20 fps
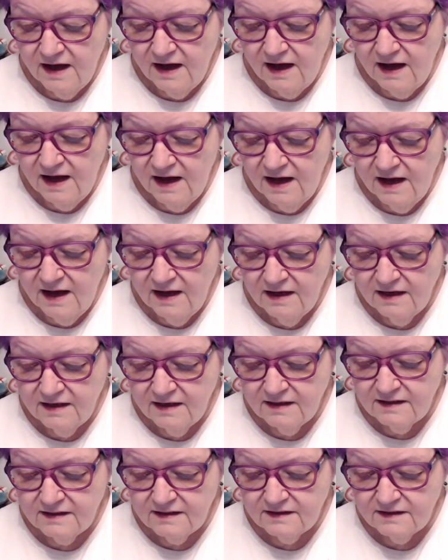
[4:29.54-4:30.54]

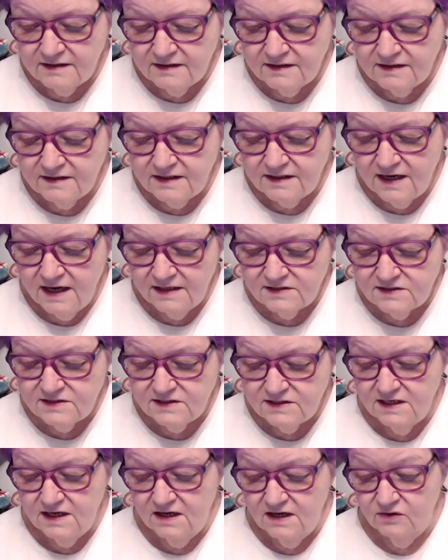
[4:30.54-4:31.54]

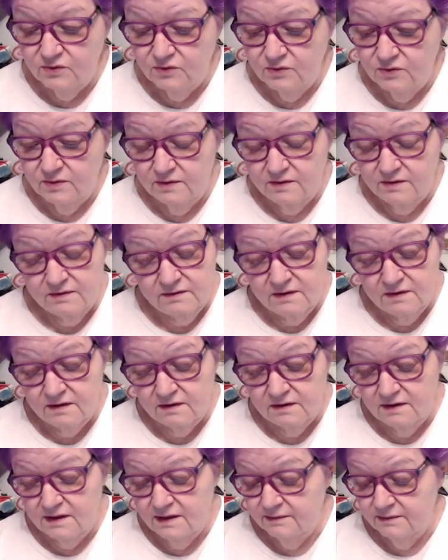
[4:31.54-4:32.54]
acacia,
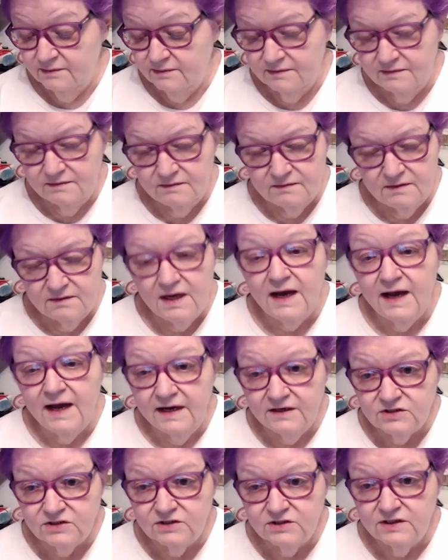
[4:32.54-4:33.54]
I, I
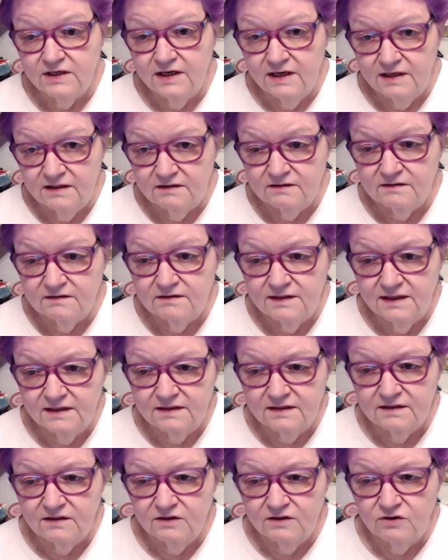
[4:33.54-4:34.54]
actually had to get the
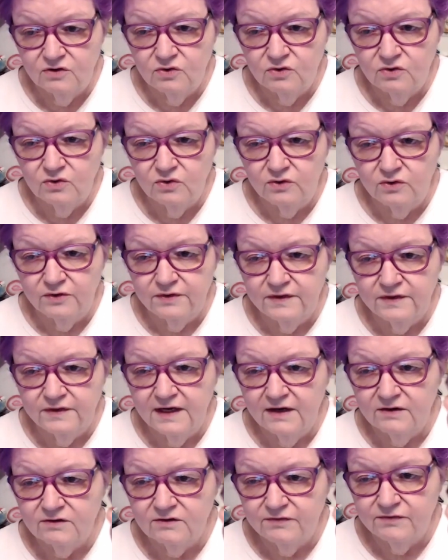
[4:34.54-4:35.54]
Google thing out to find
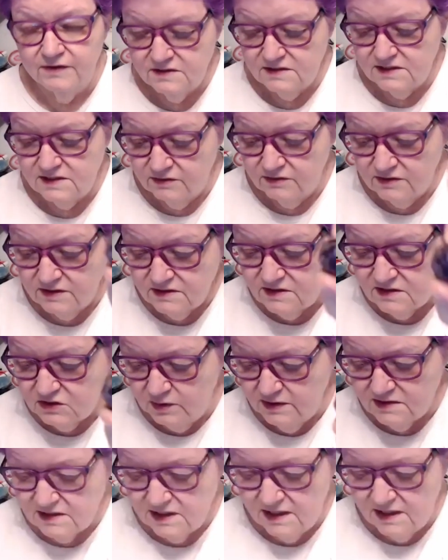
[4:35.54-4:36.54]
this out. This is a
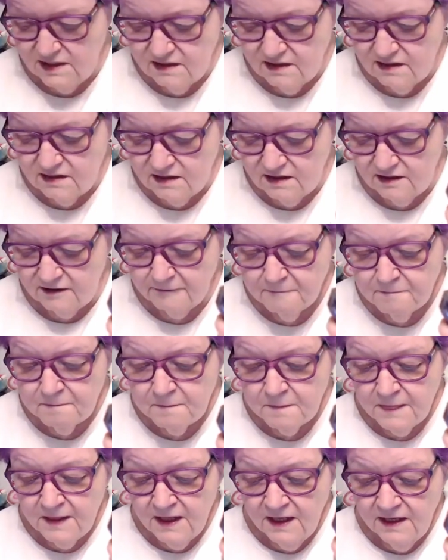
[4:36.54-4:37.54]
20-sided thing.
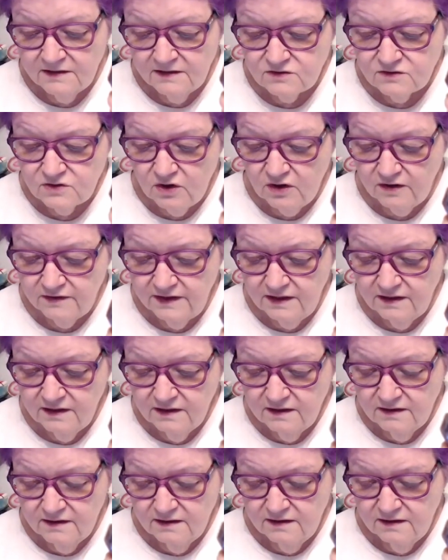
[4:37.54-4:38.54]
It's called the
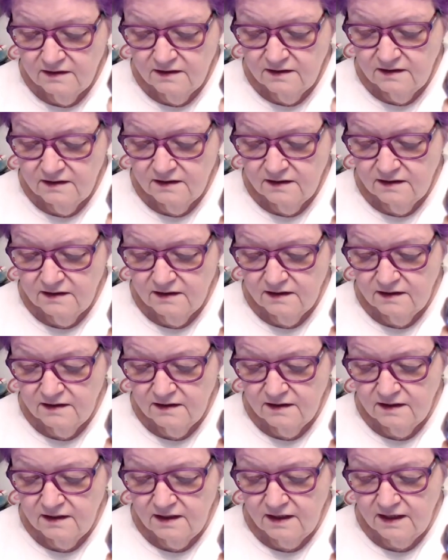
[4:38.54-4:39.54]

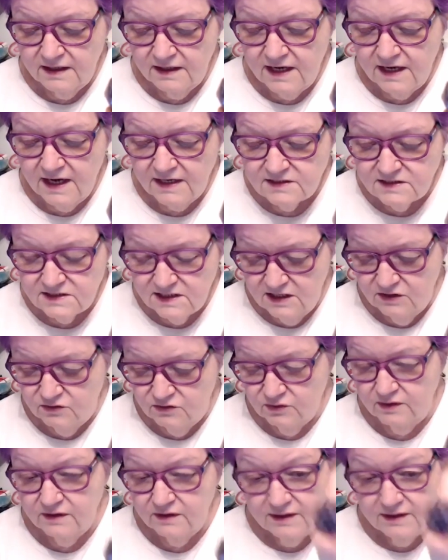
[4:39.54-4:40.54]

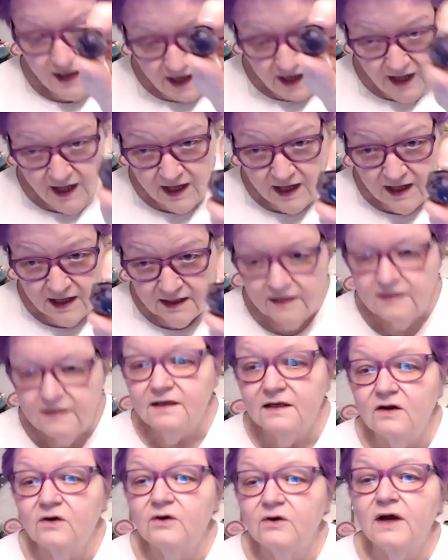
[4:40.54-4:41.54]
icosahedron. Ah, I
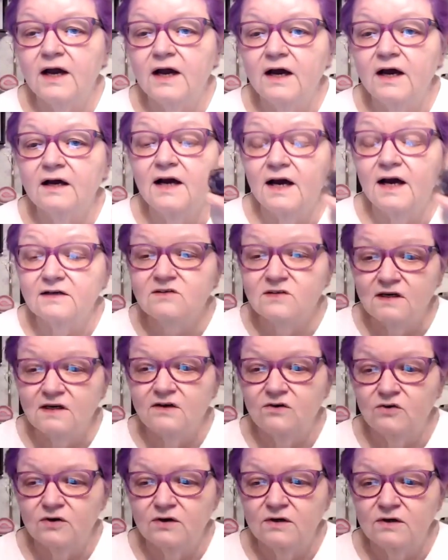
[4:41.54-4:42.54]
did. Okay,
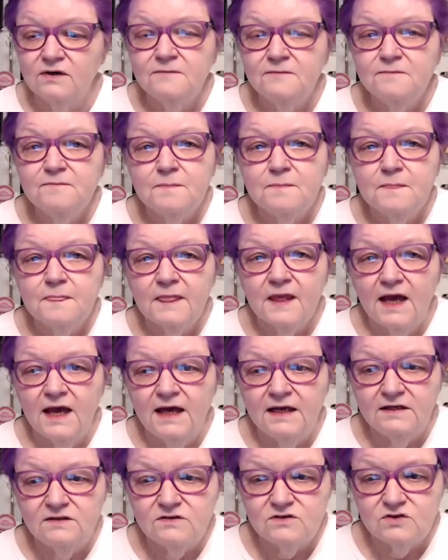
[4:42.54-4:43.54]
icosahedron,
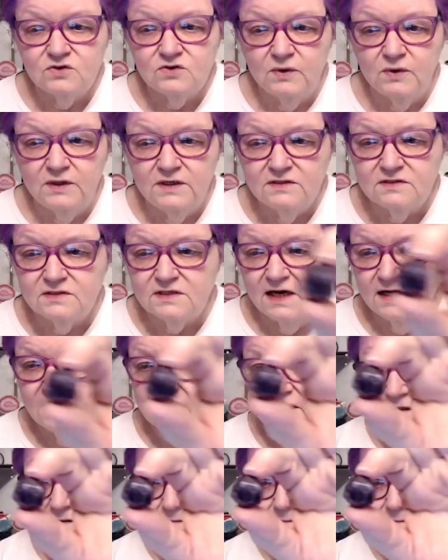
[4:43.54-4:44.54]
and it's 20
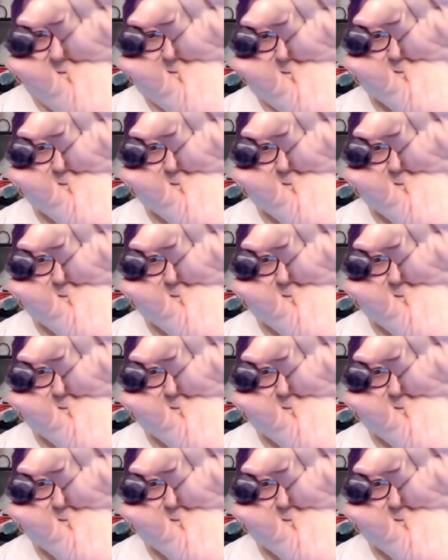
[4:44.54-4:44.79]
sided.